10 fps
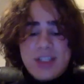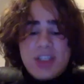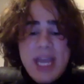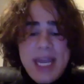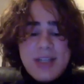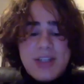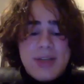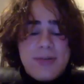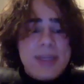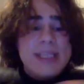changed
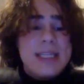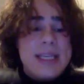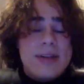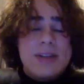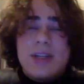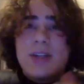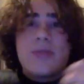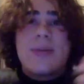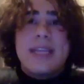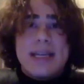in recent years, not
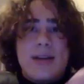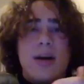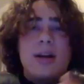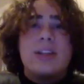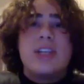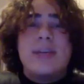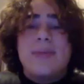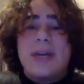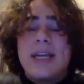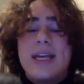just with technology,
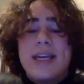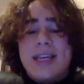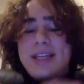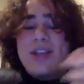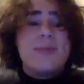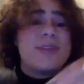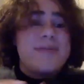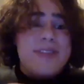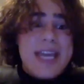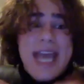but in terms
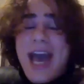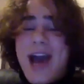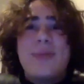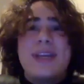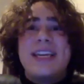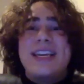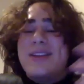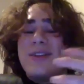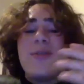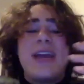of like how many
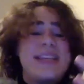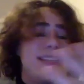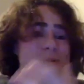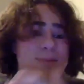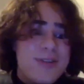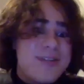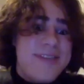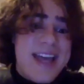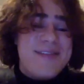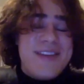crazy world
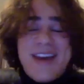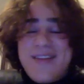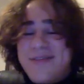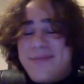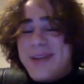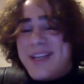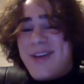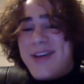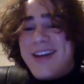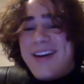events have been
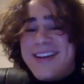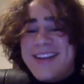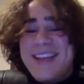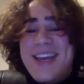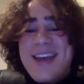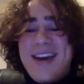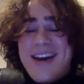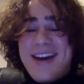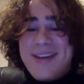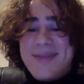going on
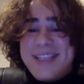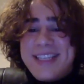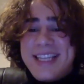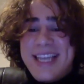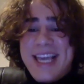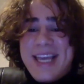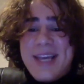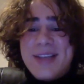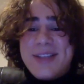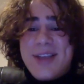recently.
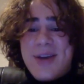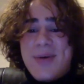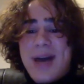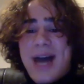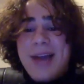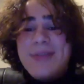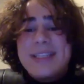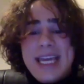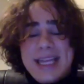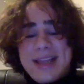So I would
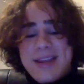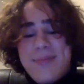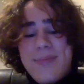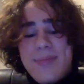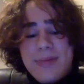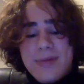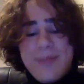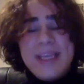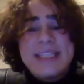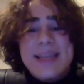say the
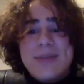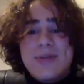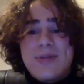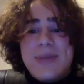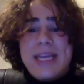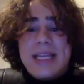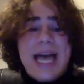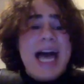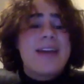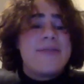missteps would be a
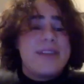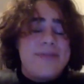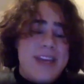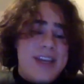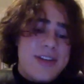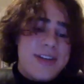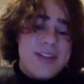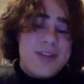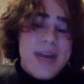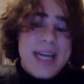lack of innovation and
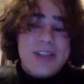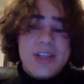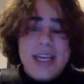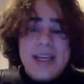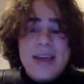strategy.